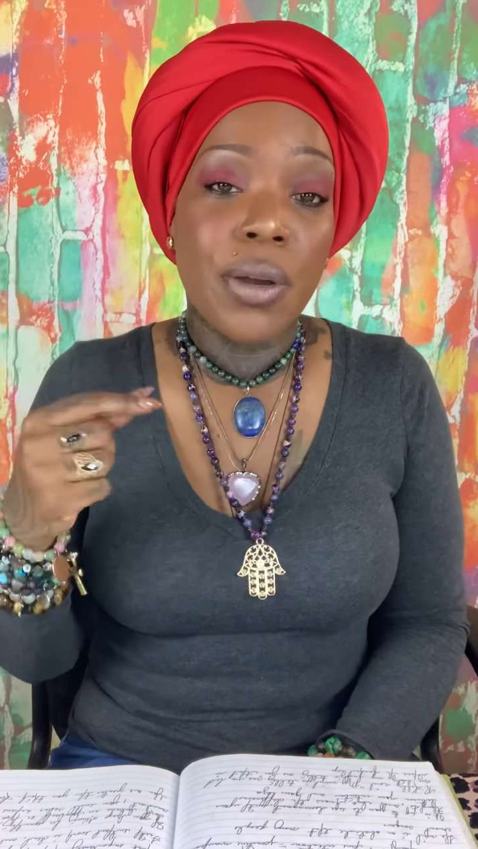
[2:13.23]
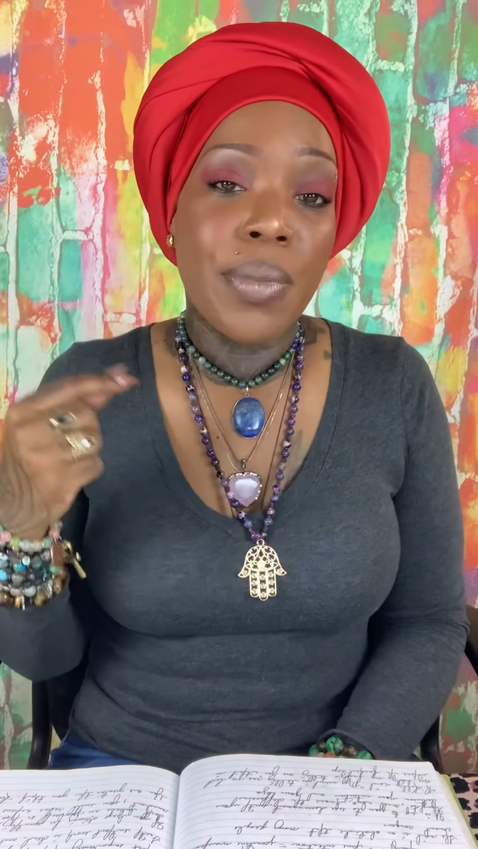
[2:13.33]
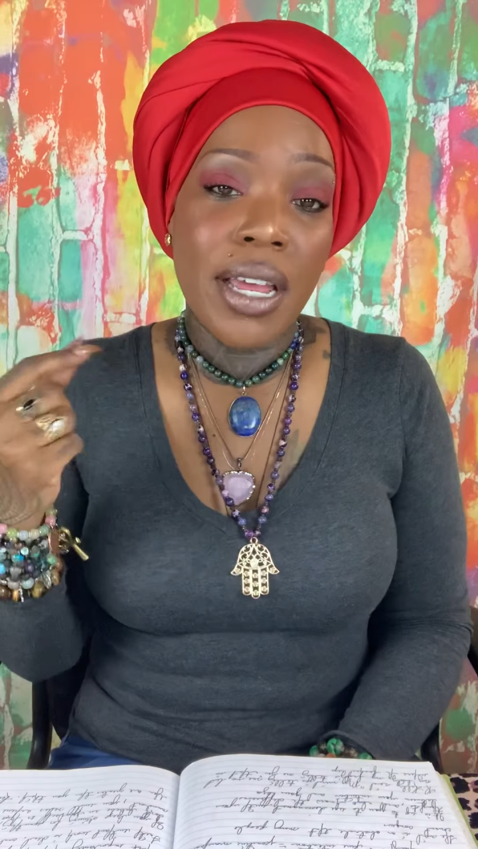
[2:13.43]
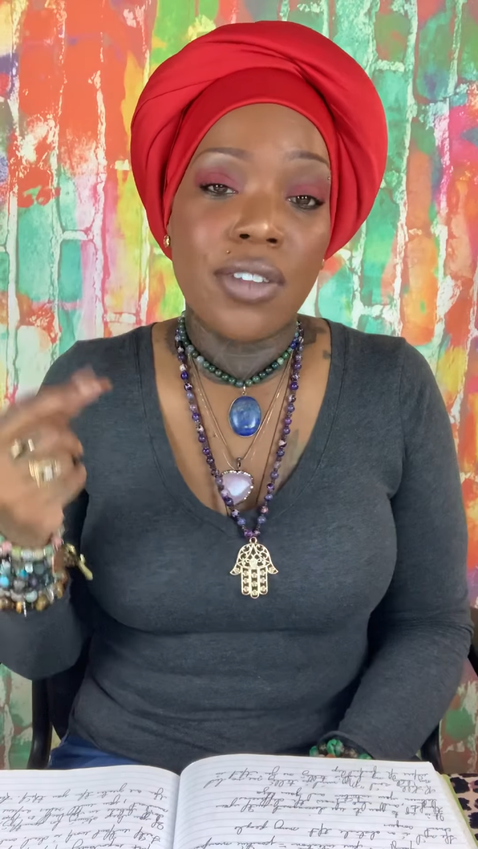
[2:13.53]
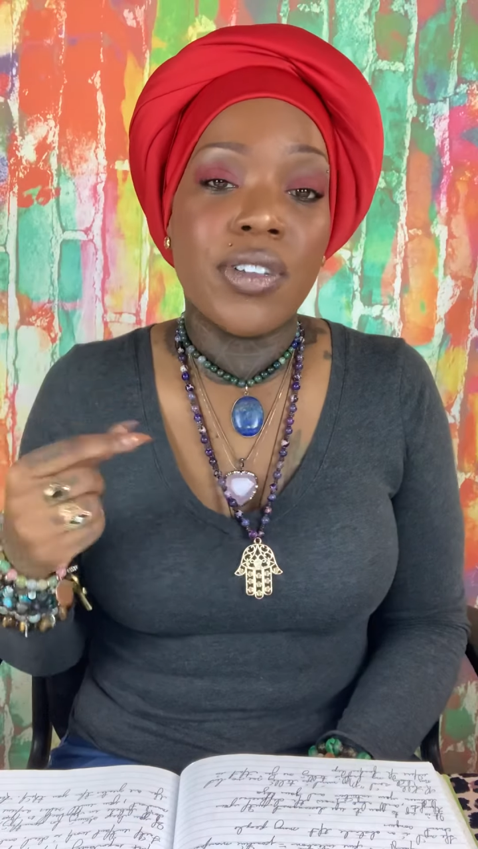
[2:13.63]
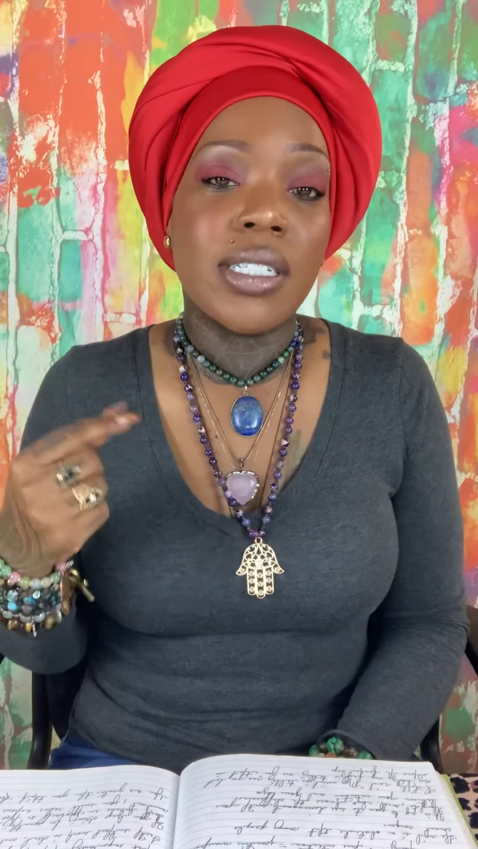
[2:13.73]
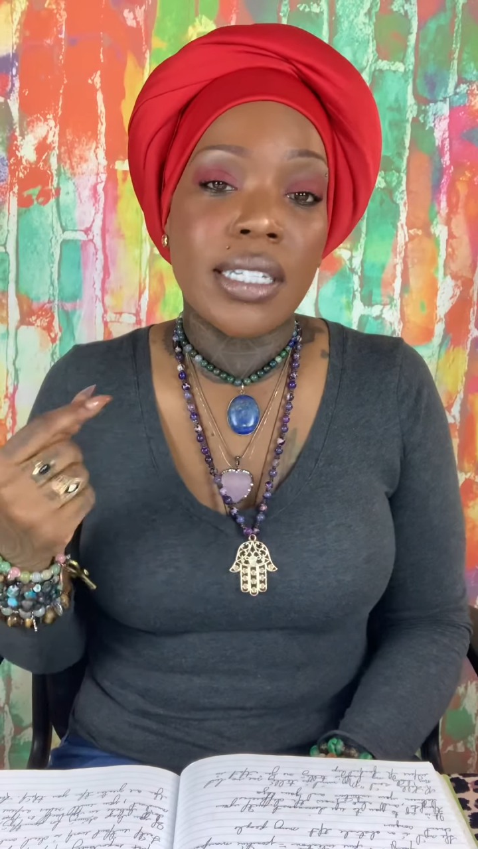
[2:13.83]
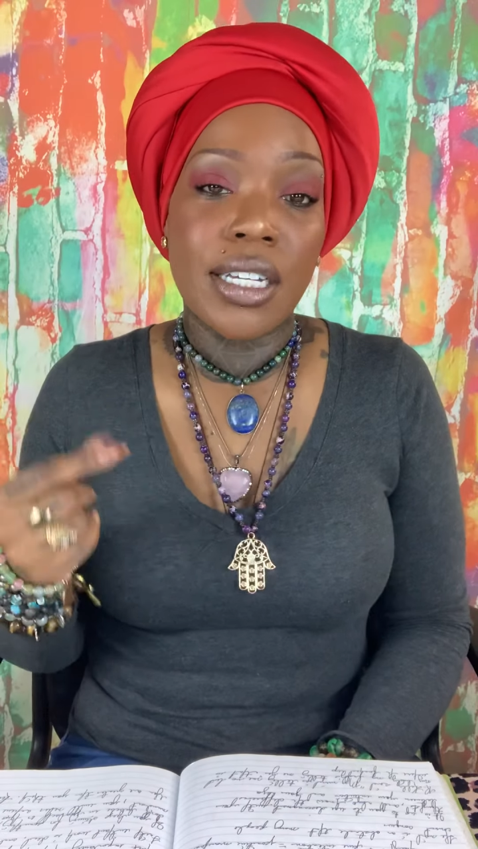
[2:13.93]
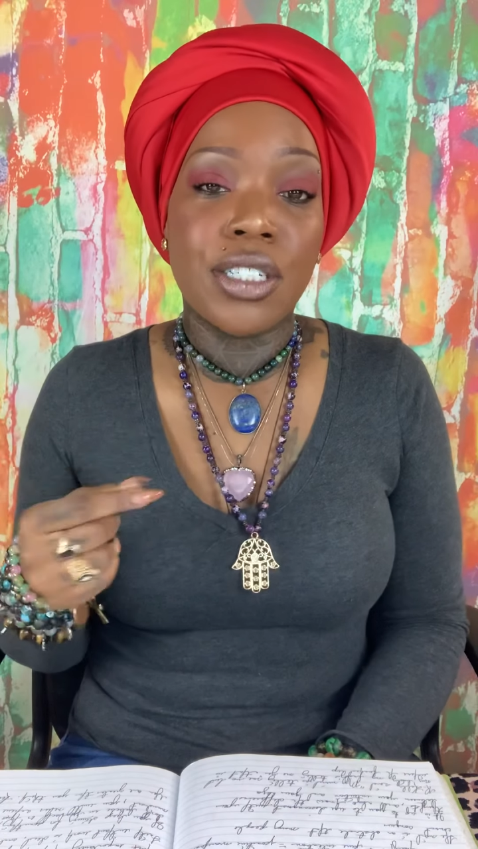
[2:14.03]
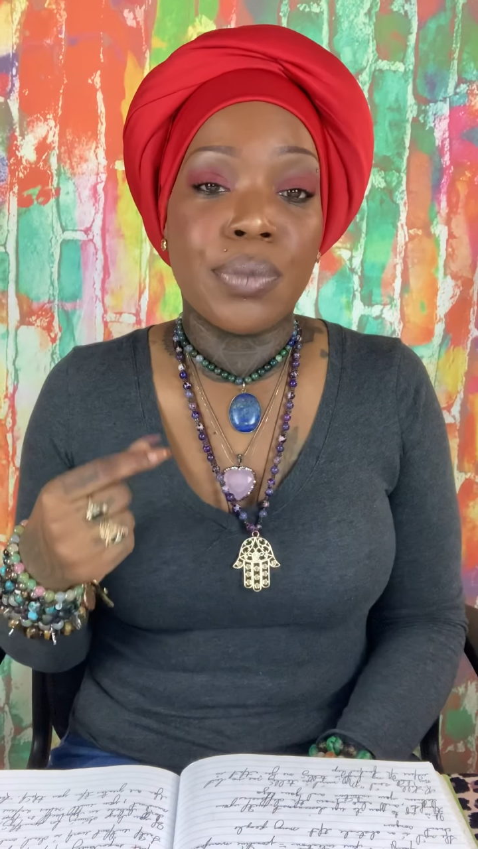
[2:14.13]

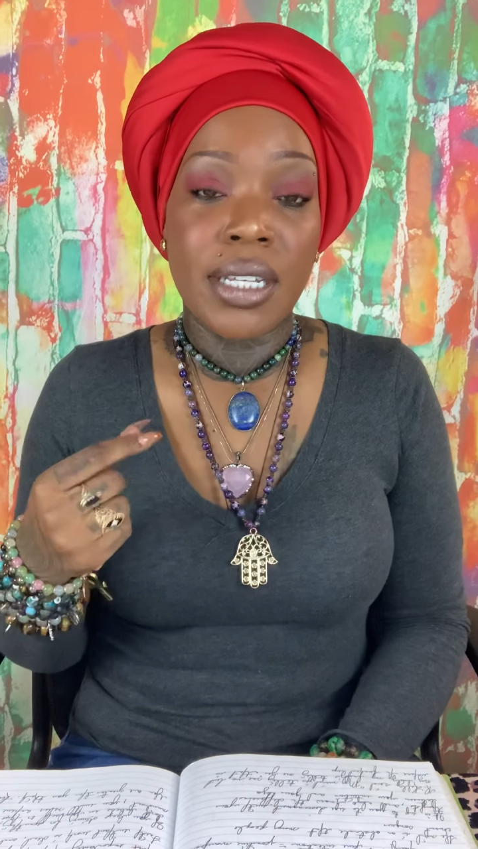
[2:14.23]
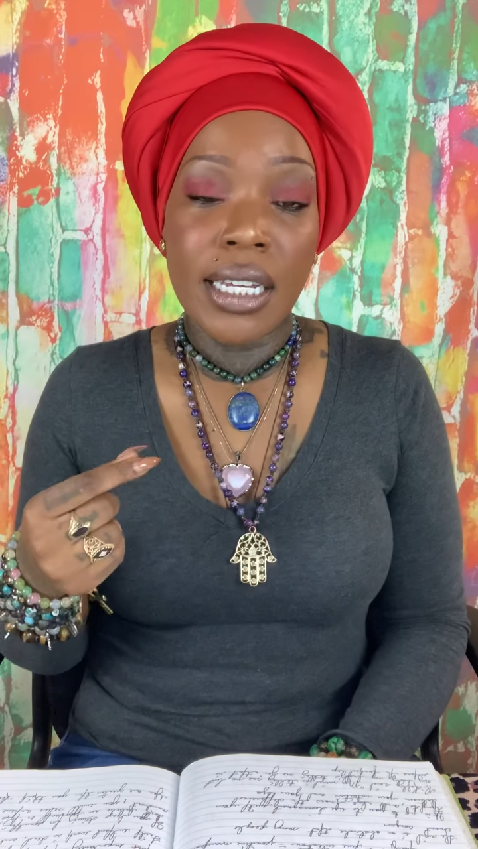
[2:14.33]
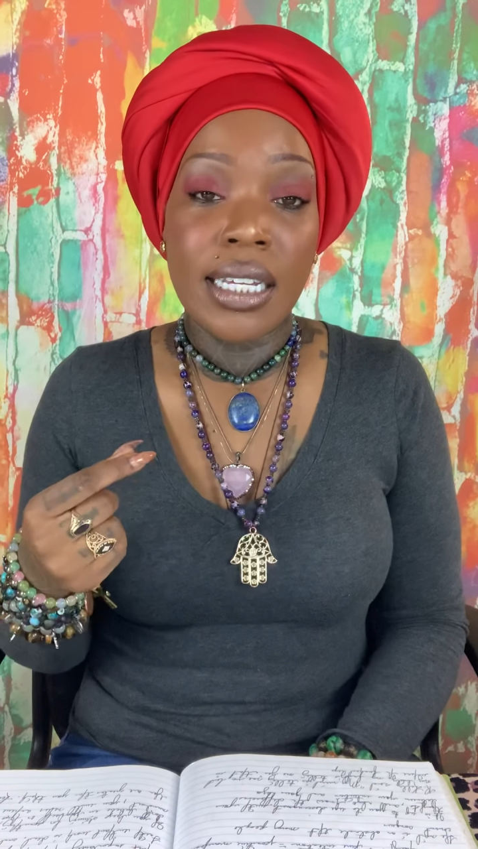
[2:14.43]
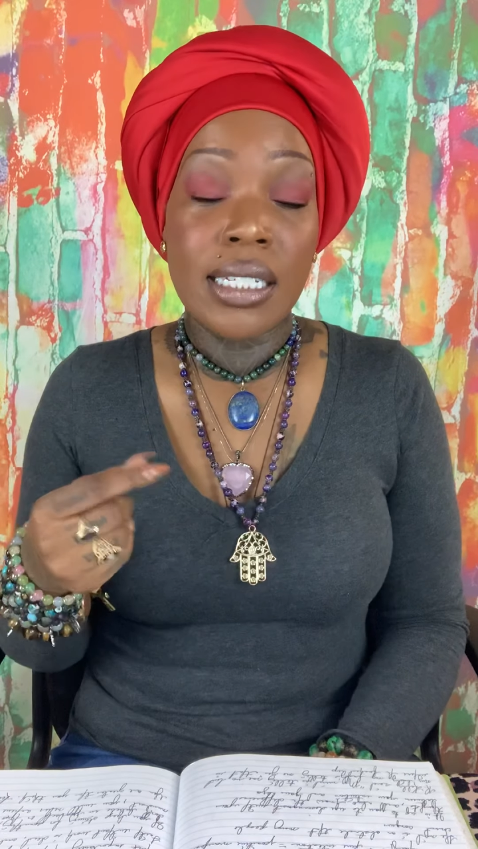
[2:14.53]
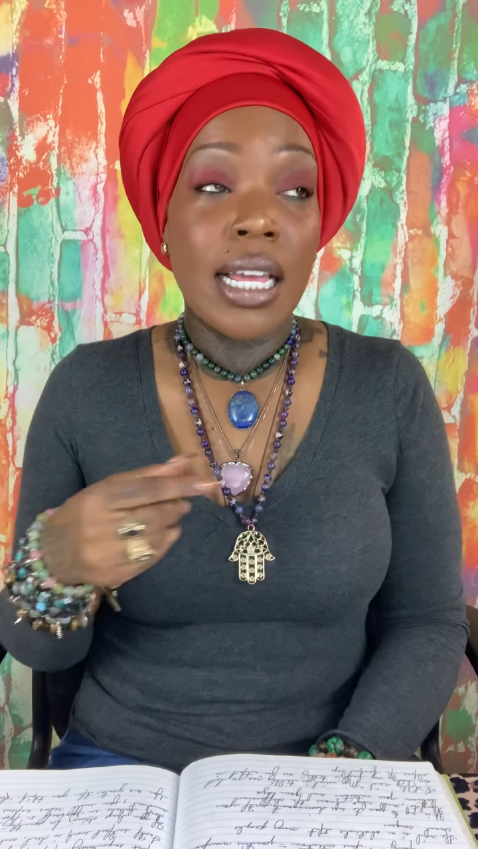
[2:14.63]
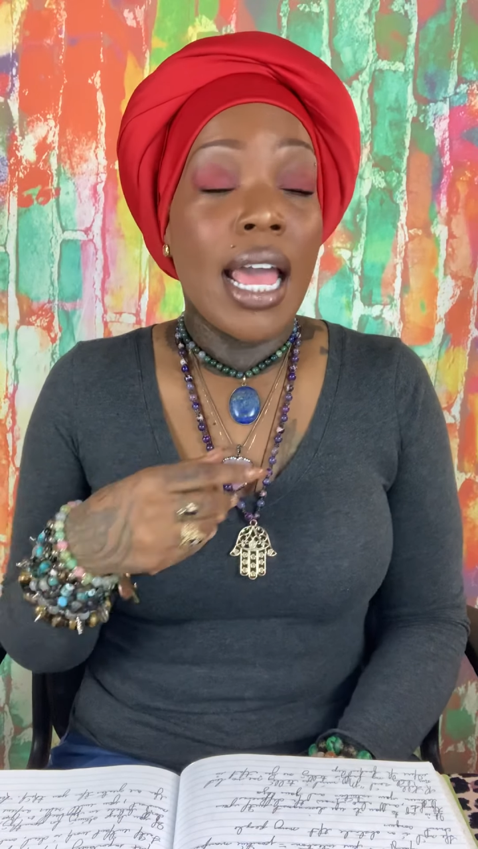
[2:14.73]
manifestation begins.